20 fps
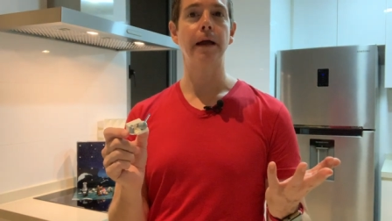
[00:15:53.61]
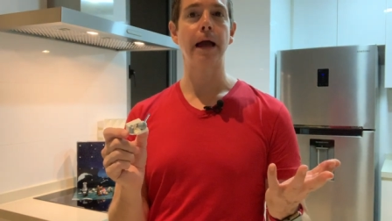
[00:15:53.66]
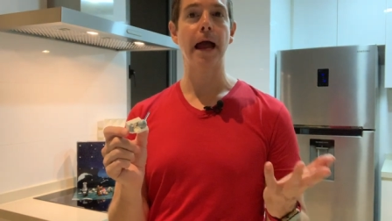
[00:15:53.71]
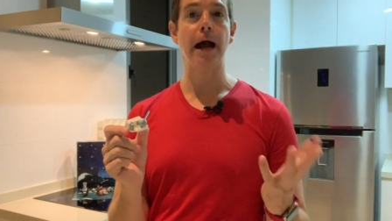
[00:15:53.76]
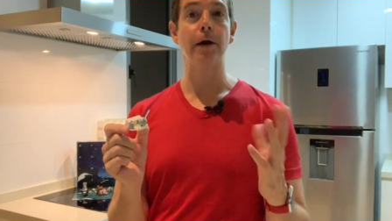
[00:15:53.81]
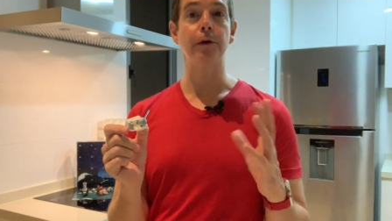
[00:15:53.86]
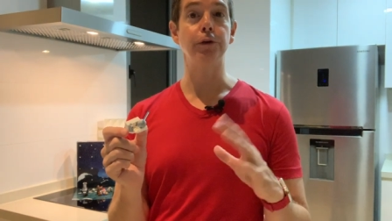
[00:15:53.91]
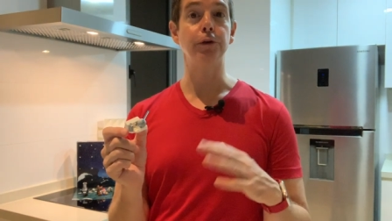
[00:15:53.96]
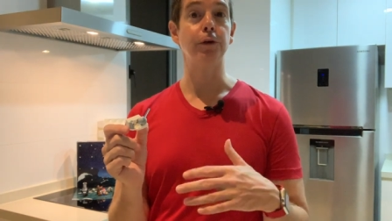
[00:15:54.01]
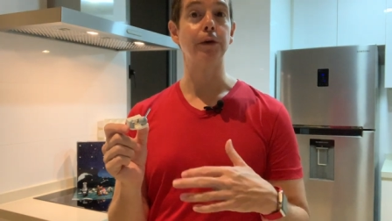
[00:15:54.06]

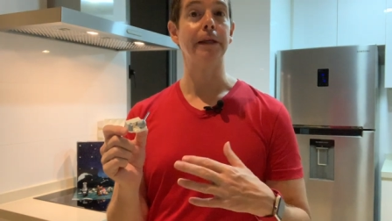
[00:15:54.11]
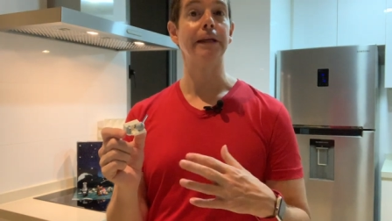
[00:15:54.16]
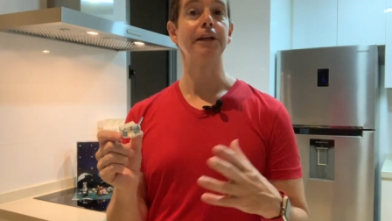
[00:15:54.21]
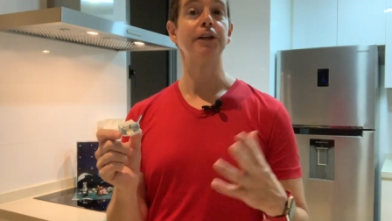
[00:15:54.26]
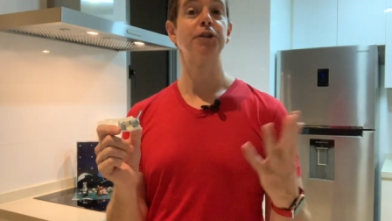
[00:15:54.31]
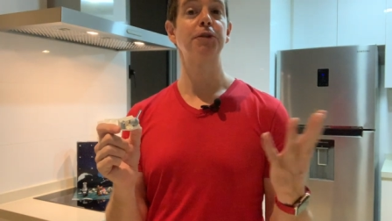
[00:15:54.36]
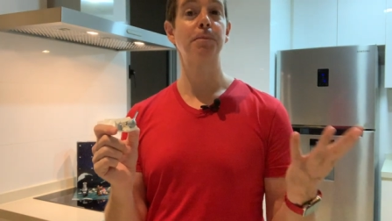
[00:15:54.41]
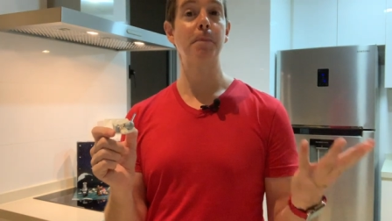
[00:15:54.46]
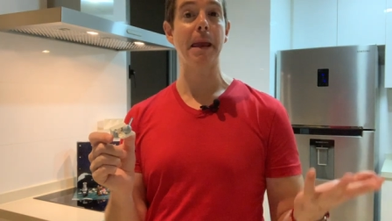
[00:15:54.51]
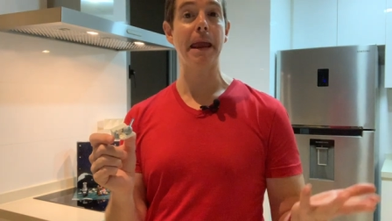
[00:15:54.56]
how you can
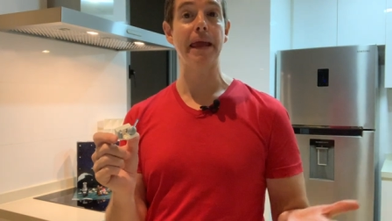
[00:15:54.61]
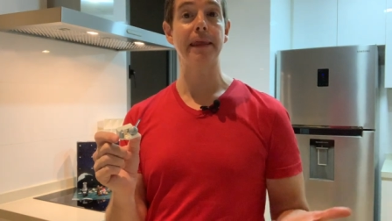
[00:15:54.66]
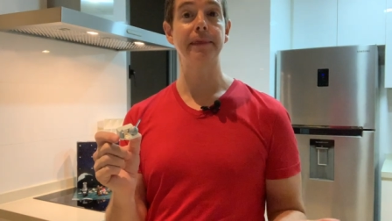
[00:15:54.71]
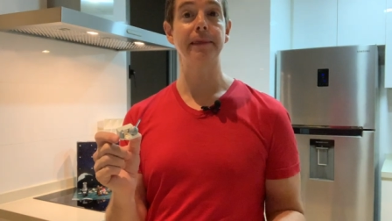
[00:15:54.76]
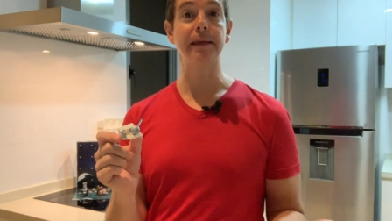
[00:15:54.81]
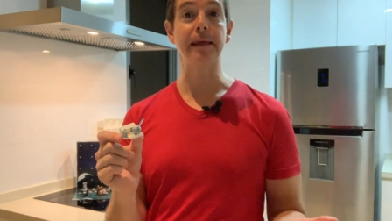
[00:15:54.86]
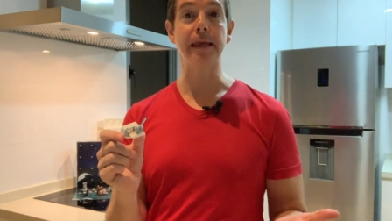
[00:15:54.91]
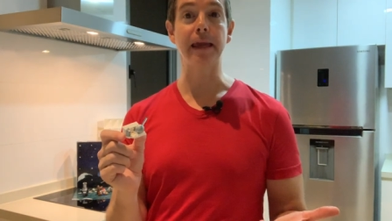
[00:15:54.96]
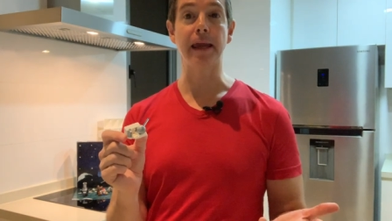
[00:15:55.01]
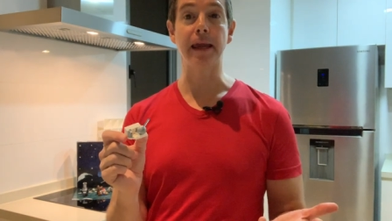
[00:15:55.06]
expand
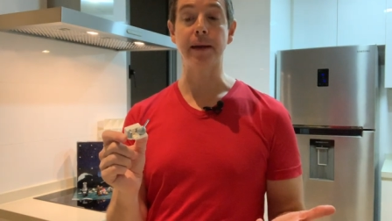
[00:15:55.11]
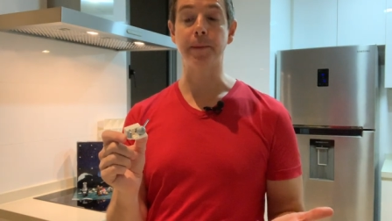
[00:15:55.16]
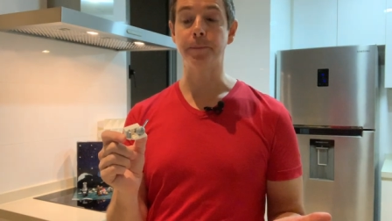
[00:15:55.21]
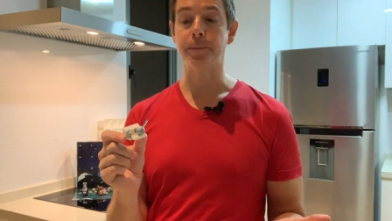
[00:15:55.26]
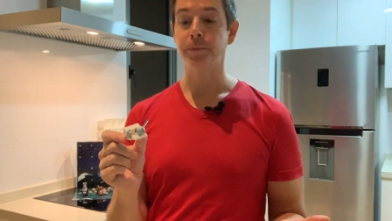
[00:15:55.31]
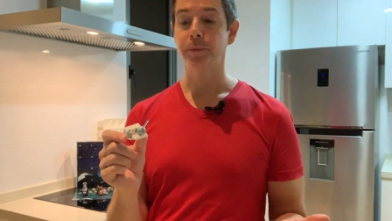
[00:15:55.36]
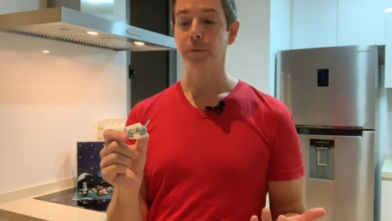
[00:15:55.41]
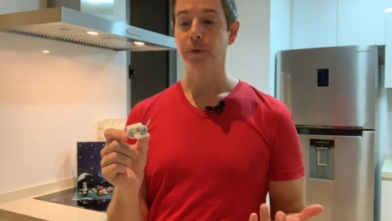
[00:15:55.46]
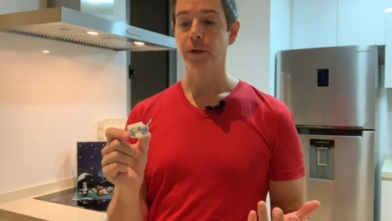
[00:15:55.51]
the game